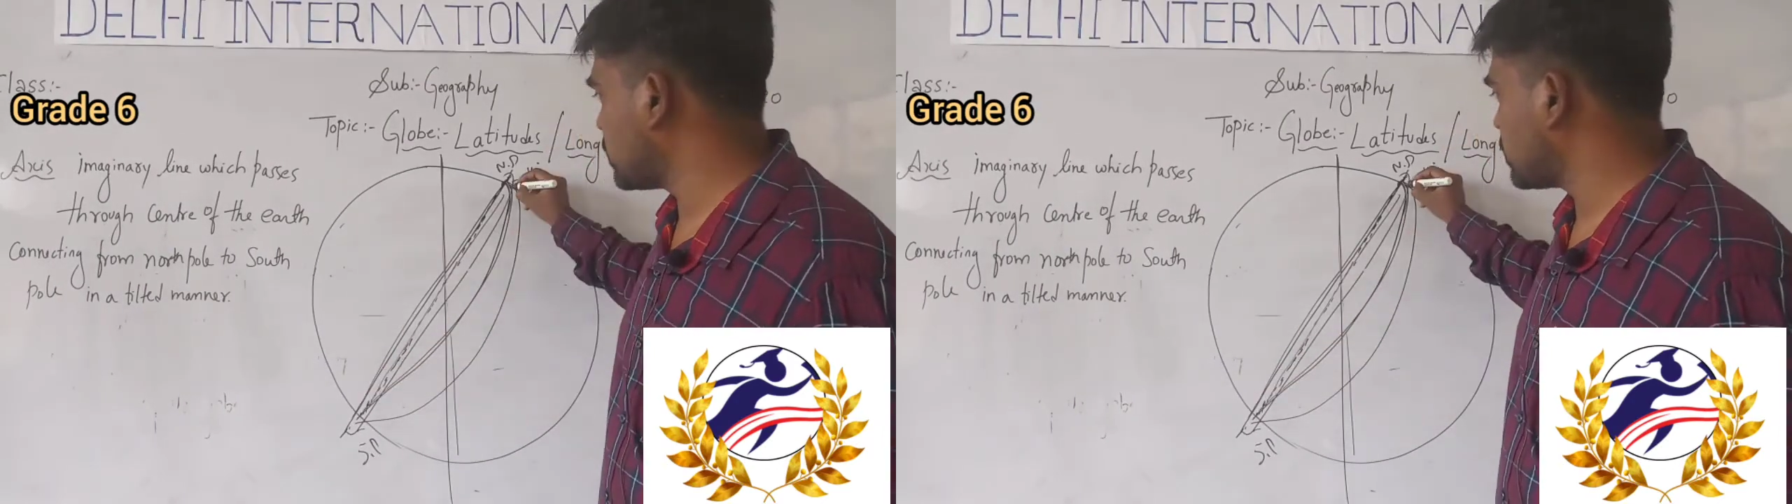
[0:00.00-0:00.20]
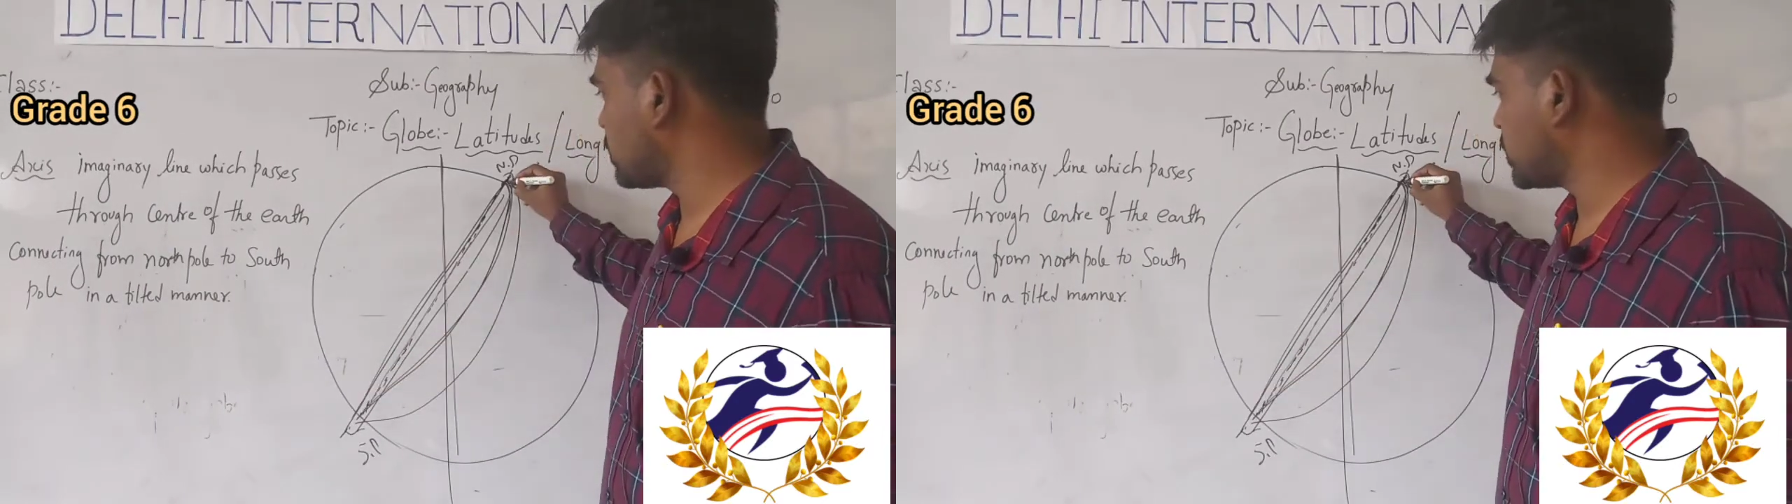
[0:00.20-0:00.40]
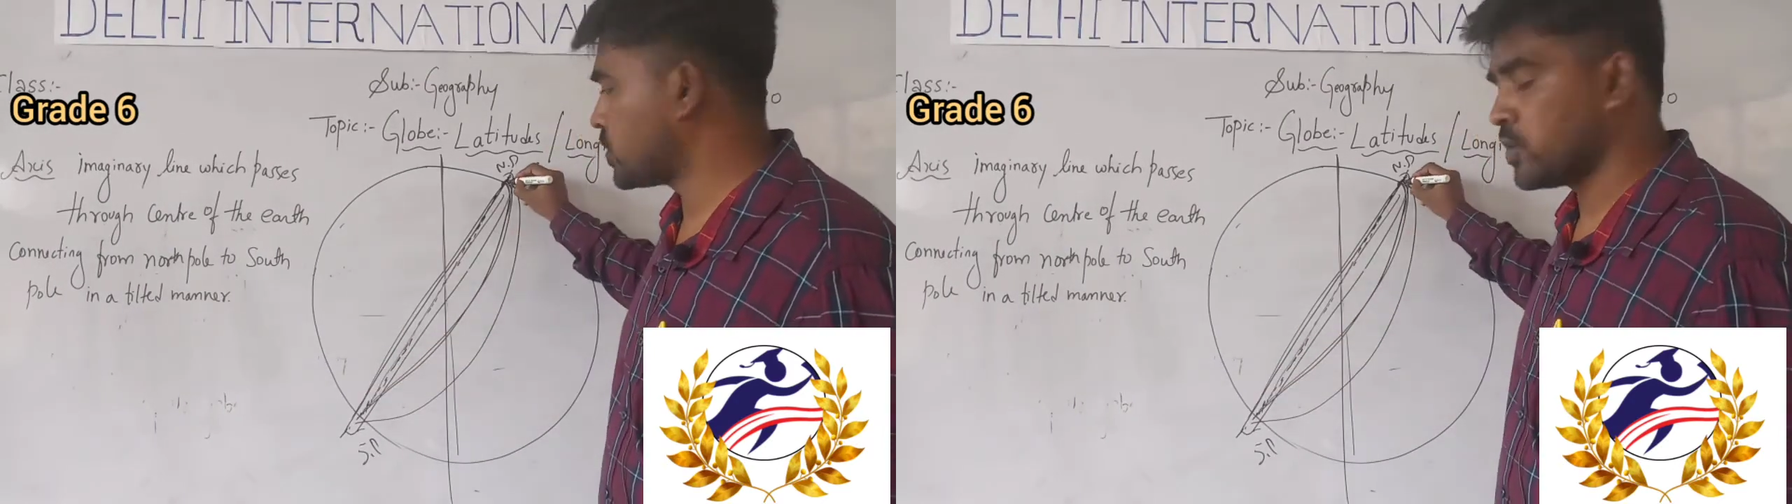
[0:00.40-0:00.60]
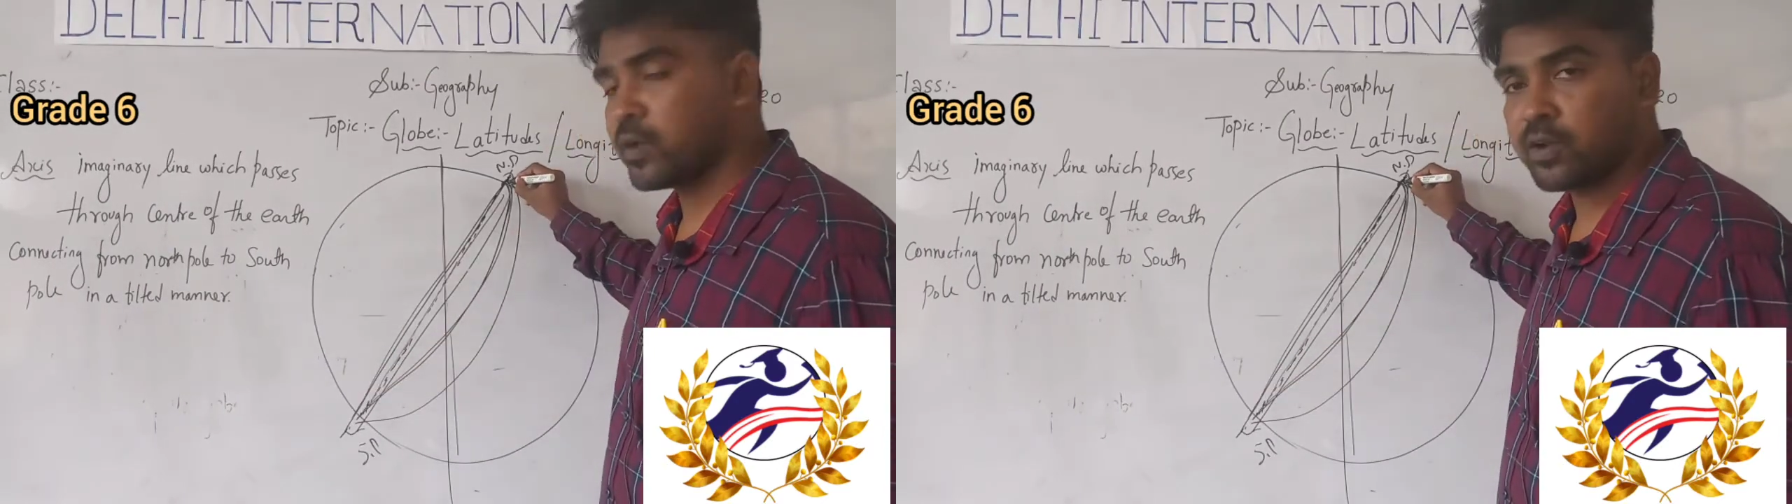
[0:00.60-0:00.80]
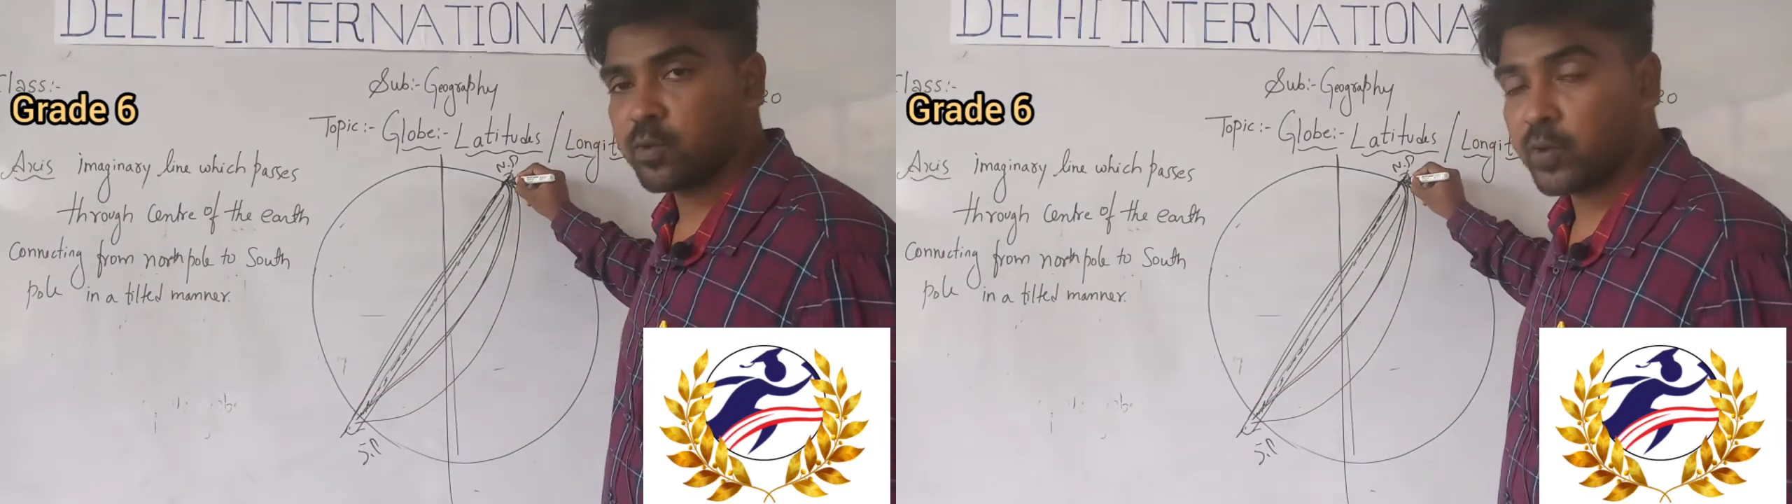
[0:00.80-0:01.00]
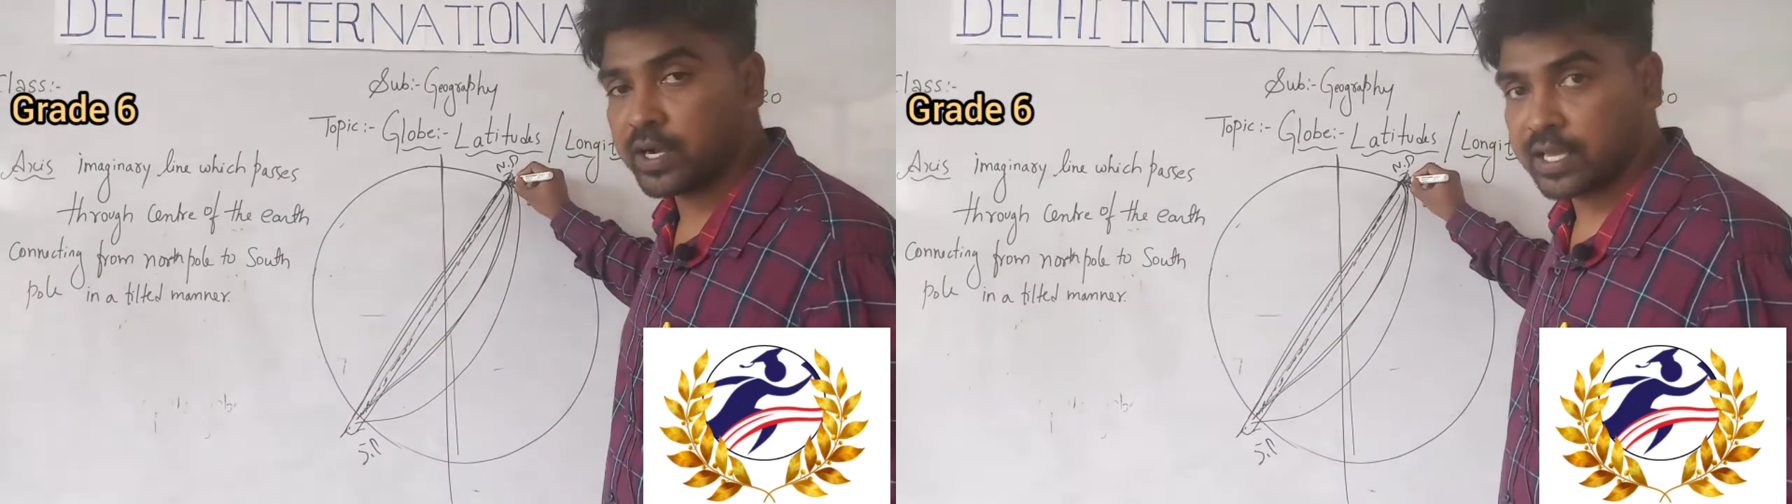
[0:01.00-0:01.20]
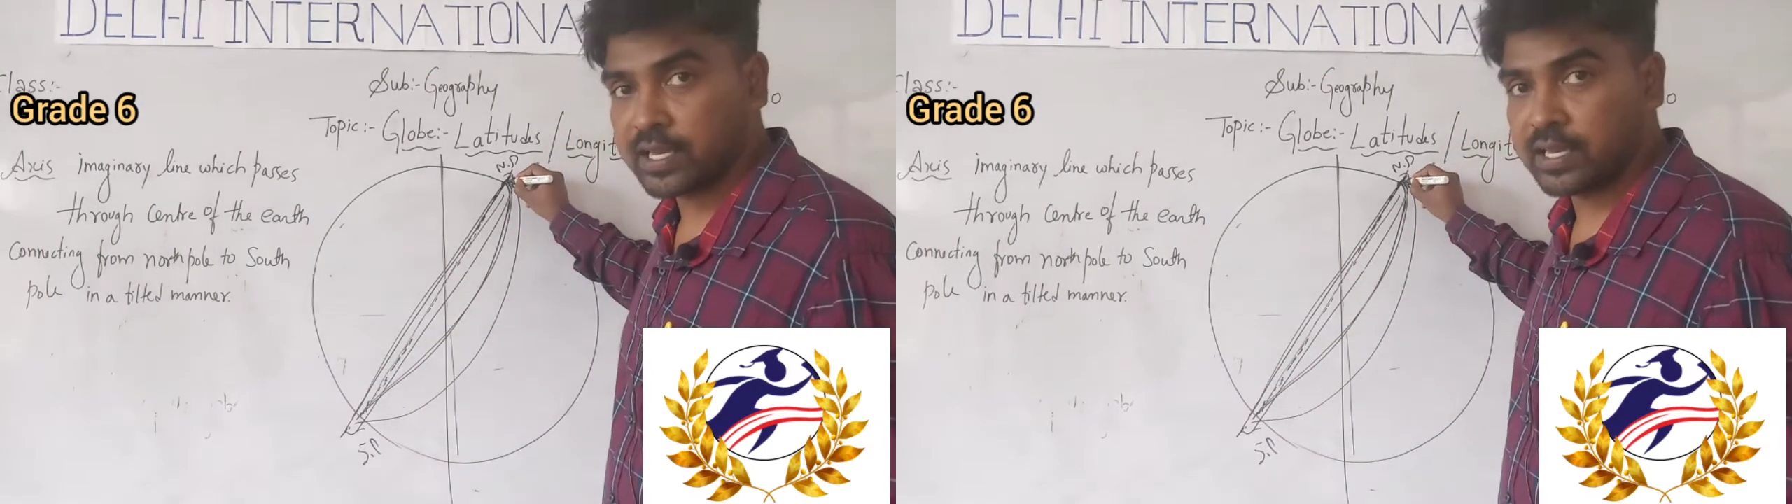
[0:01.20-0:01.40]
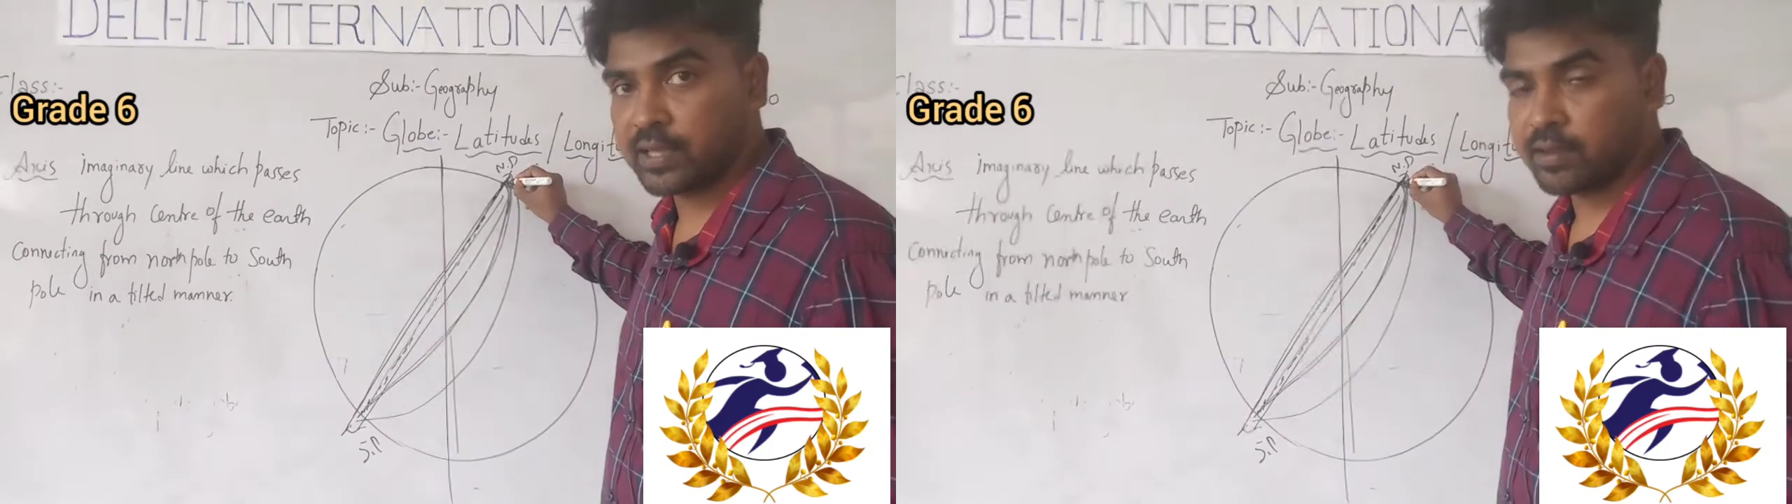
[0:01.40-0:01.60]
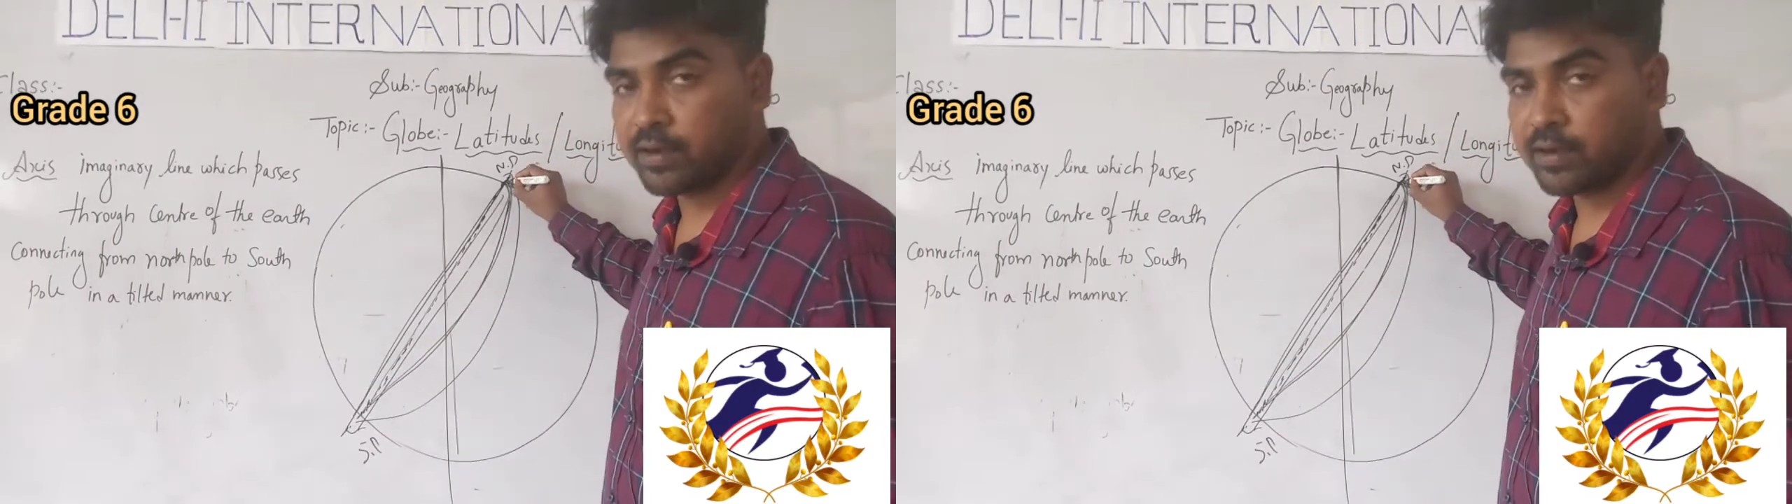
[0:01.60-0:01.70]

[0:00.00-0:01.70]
are drawn vertically